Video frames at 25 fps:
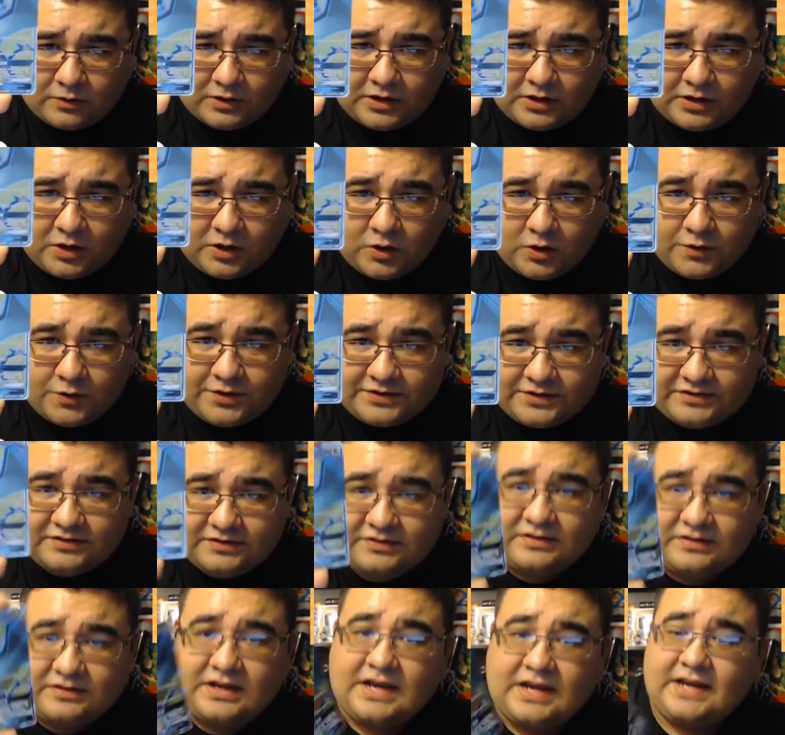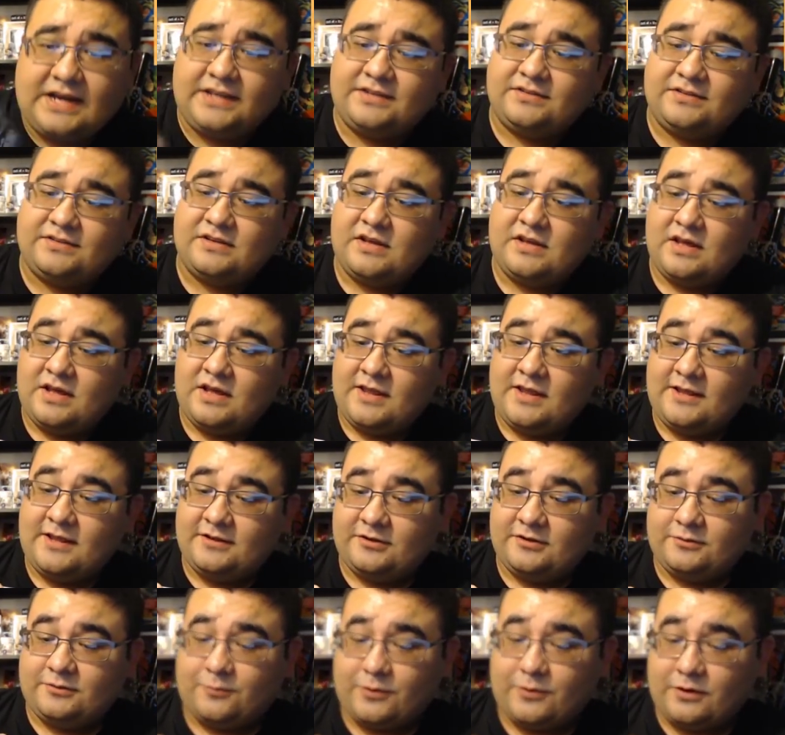Oh, this is nice. This
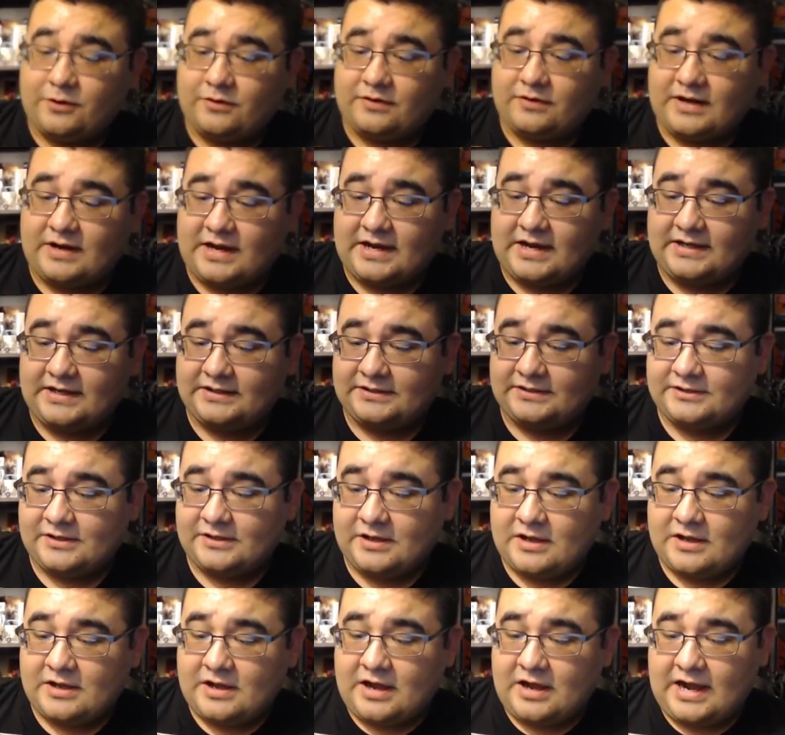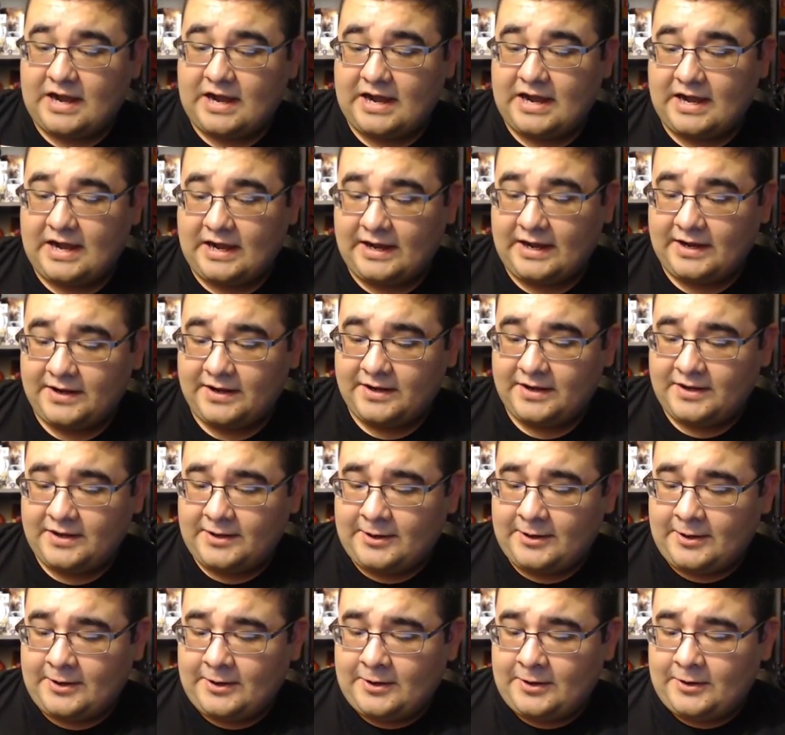is real nice.
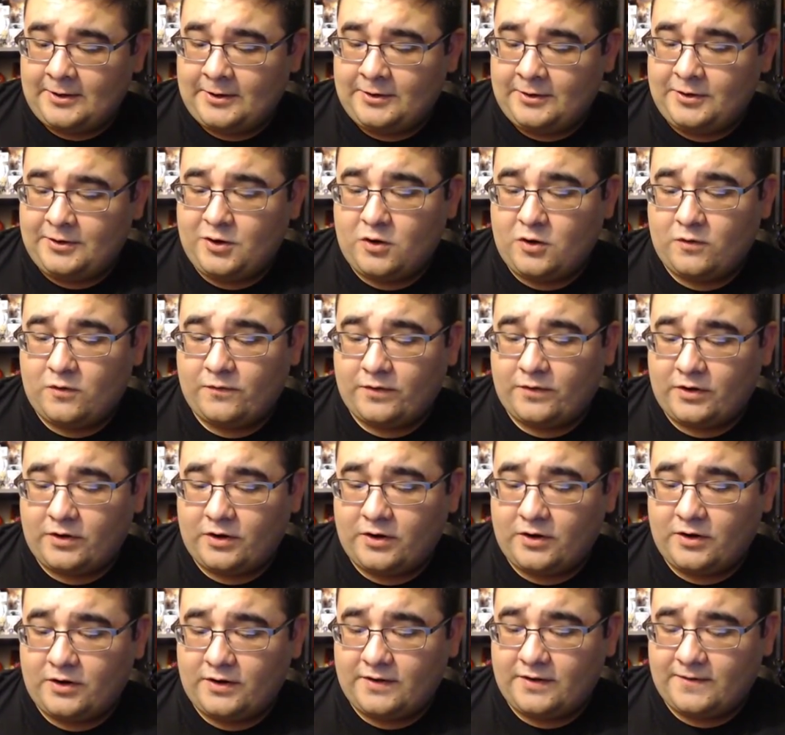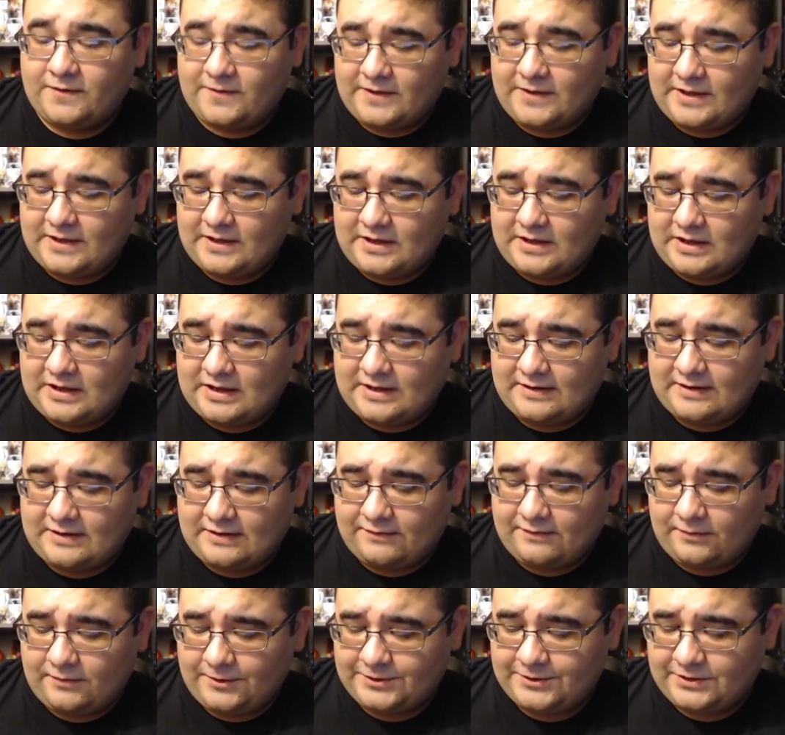Nuvern, the
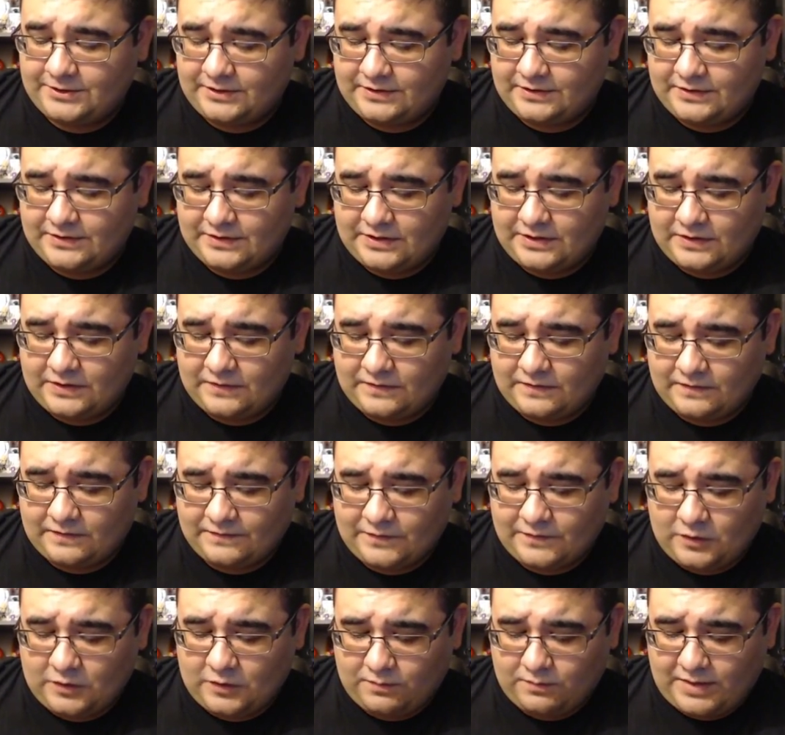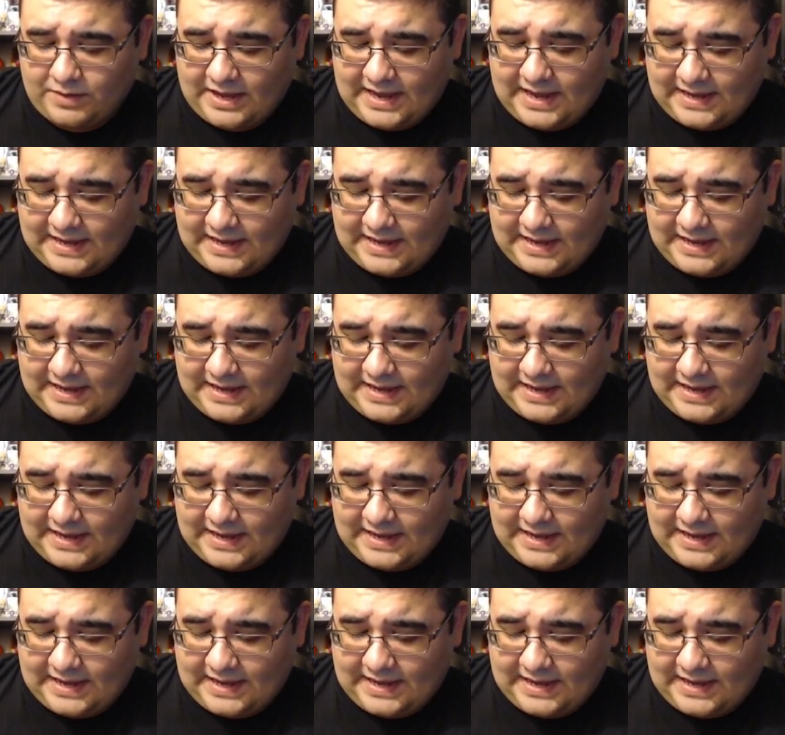evolution of Nobat.